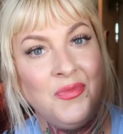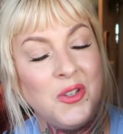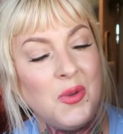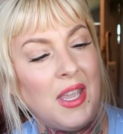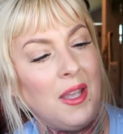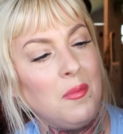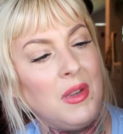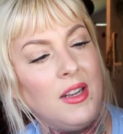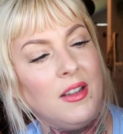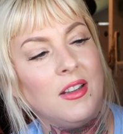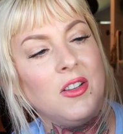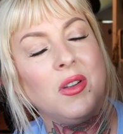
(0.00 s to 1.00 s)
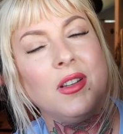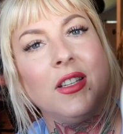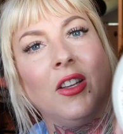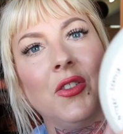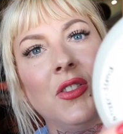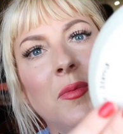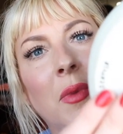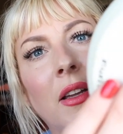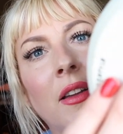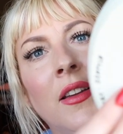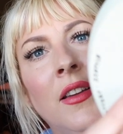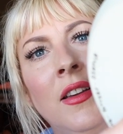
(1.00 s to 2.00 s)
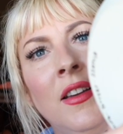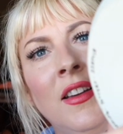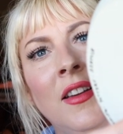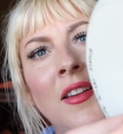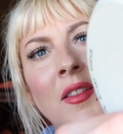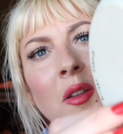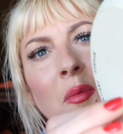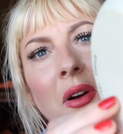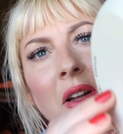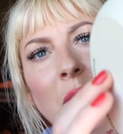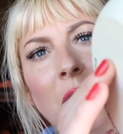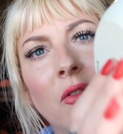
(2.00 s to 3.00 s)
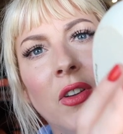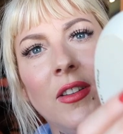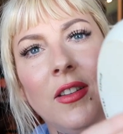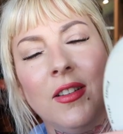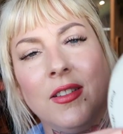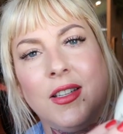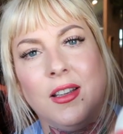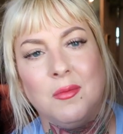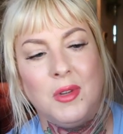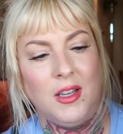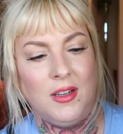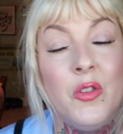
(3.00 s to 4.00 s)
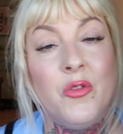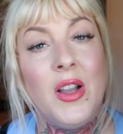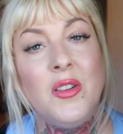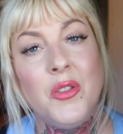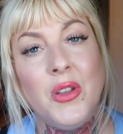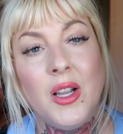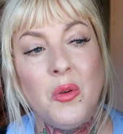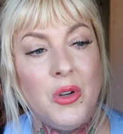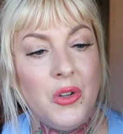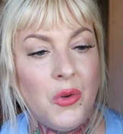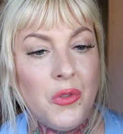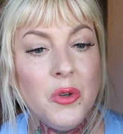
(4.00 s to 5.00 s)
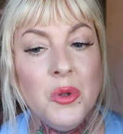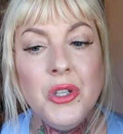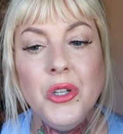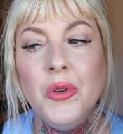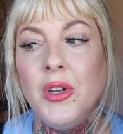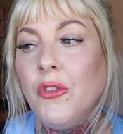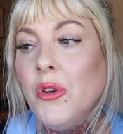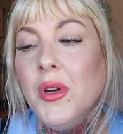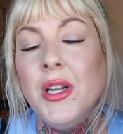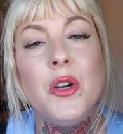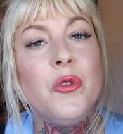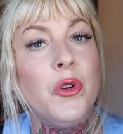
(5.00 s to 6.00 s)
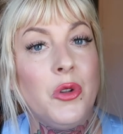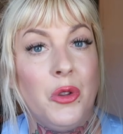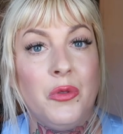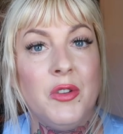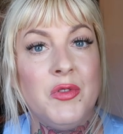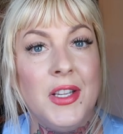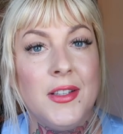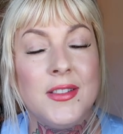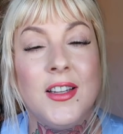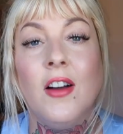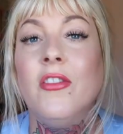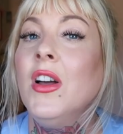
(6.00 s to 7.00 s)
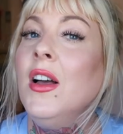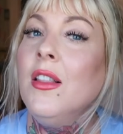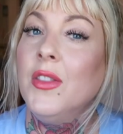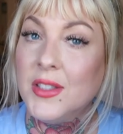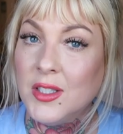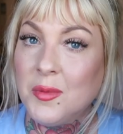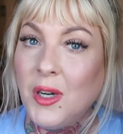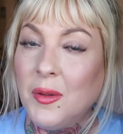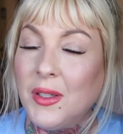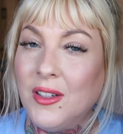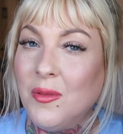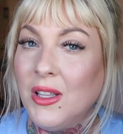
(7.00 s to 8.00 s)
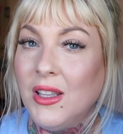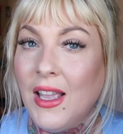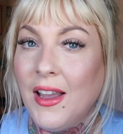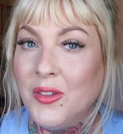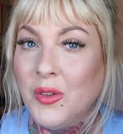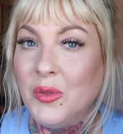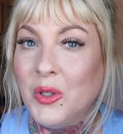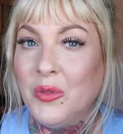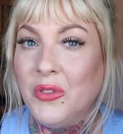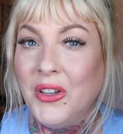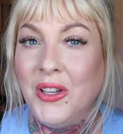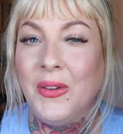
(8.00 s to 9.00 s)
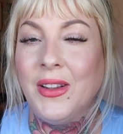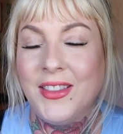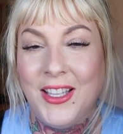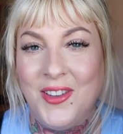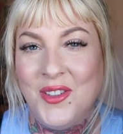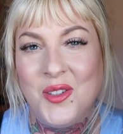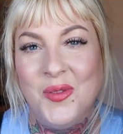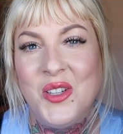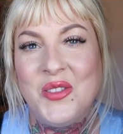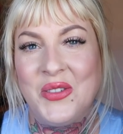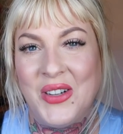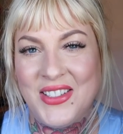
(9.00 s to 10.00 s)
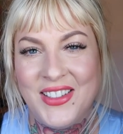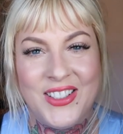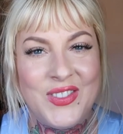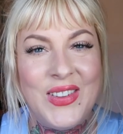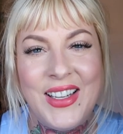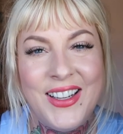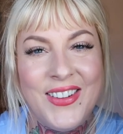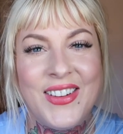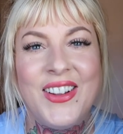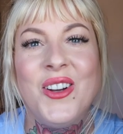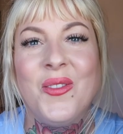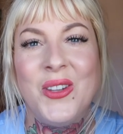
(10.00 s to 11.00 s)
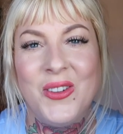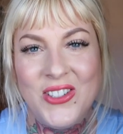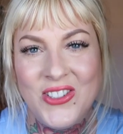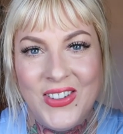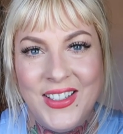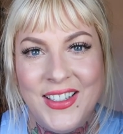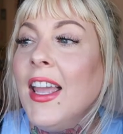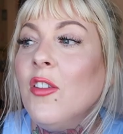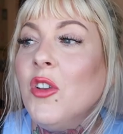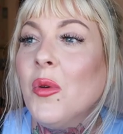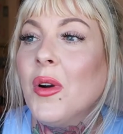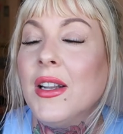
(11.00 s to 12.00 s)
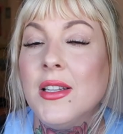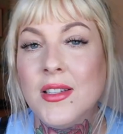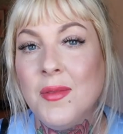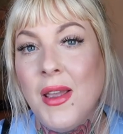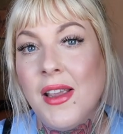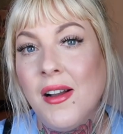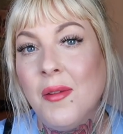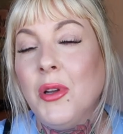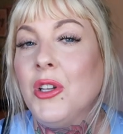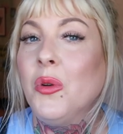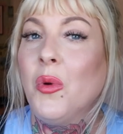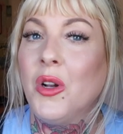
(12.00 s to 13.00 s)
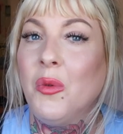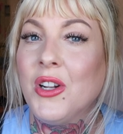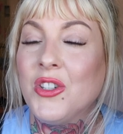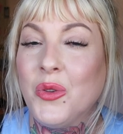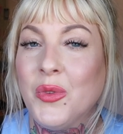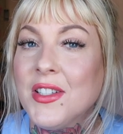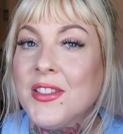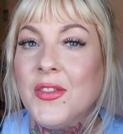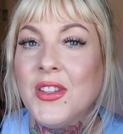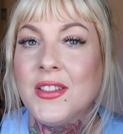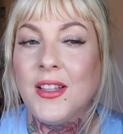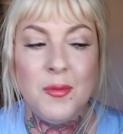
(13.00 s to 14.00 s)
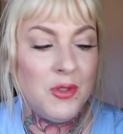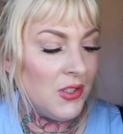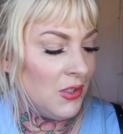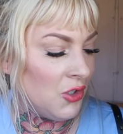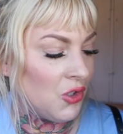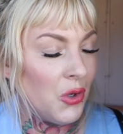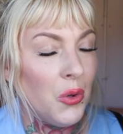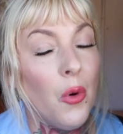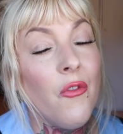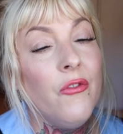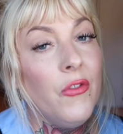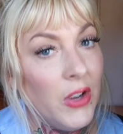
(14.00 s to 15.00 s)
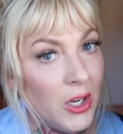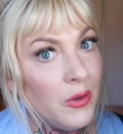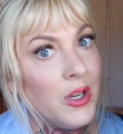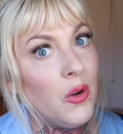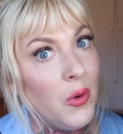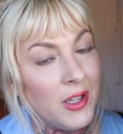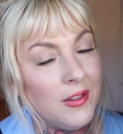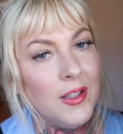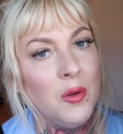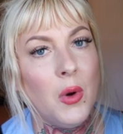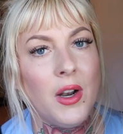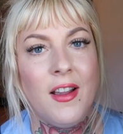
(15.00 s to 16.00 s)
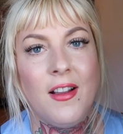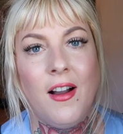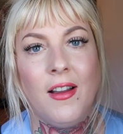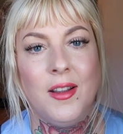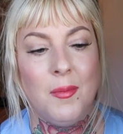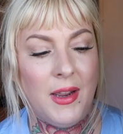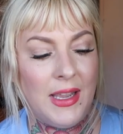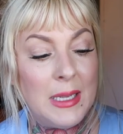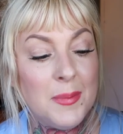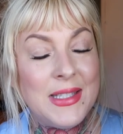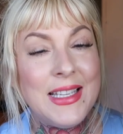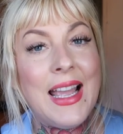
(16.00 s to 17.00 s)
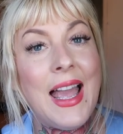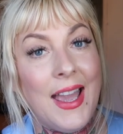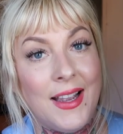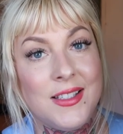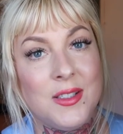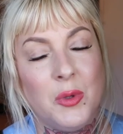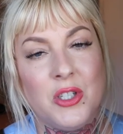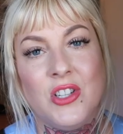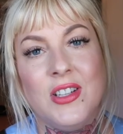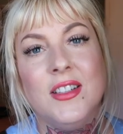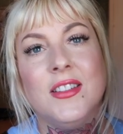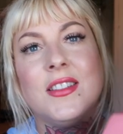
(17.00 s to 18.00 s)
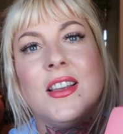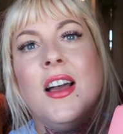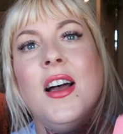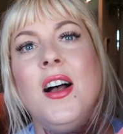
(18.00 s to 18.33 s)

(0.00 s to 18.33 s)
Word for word: You can't beat it and you can tell just by the bottom of it that it's handmade. The final thing I want to go through with you, if you were here for the thrifting stuff, this is probably going to be the end of the road for you and thank you so much for watching this video and I hope you enjoyed it. If you are into makeup and you want to watch the rest of this, I'm just going to show you very quickly what I got in my Ipsy X, which is